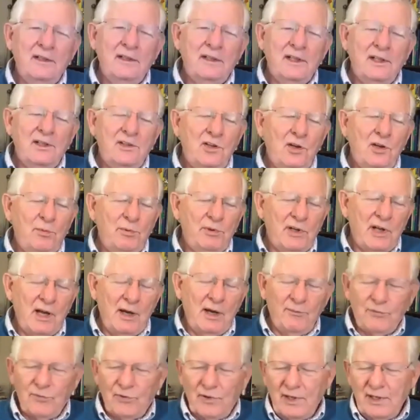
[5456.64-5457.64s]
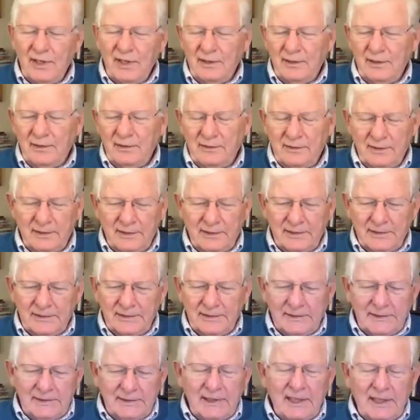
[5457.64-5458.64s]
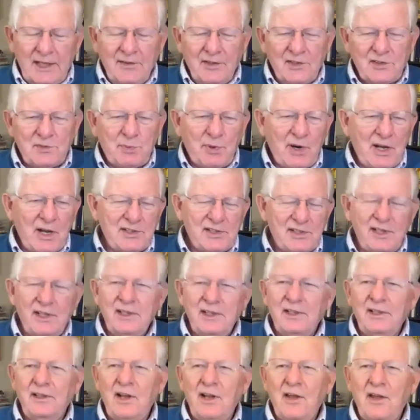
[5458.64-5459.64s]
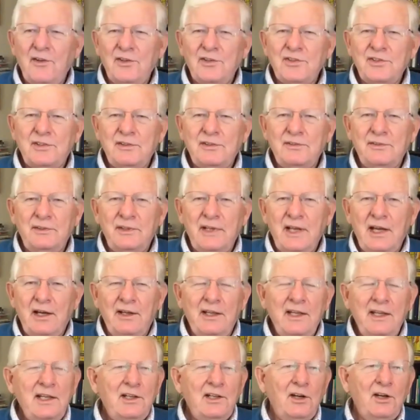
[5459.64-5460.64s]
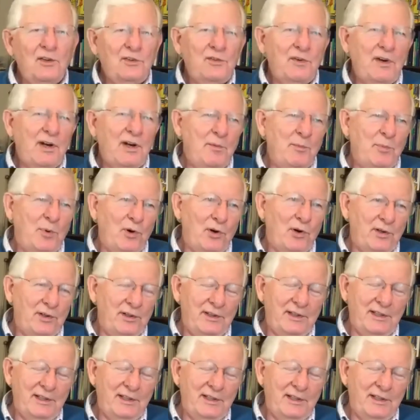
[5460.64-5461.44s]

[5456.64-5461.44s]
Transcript: Hubert Humphrey and this president and others. Yeah, ego is very important.